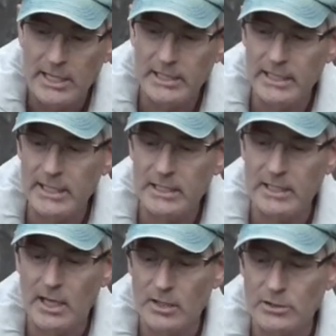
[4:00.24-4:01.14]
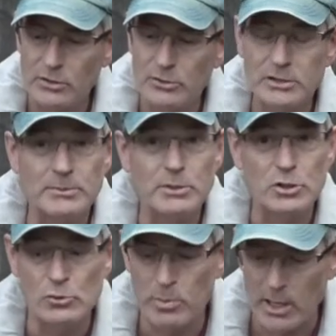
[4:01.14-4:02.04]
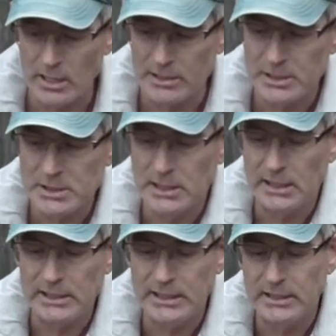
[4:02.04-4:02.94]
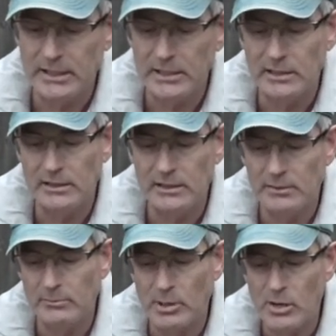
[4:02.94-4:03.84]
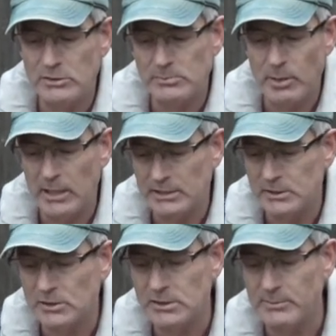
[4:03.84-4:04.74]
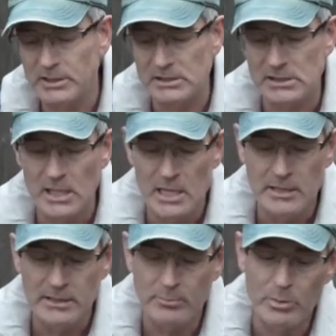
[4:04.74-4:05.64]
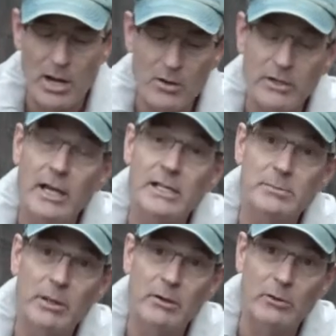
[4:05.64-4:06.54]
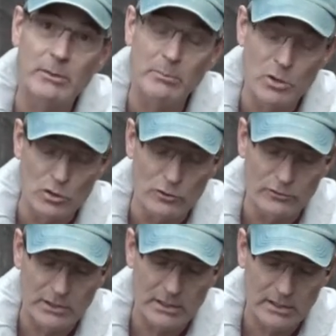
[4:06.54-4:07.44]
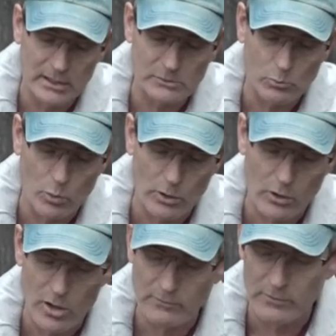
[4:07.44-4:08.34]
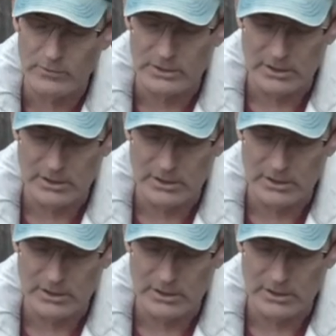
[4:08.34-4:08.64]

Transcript: and then I'll use some shoe polish to clean in the brown spots. So some of this, the brown has been removed. It's worn off over the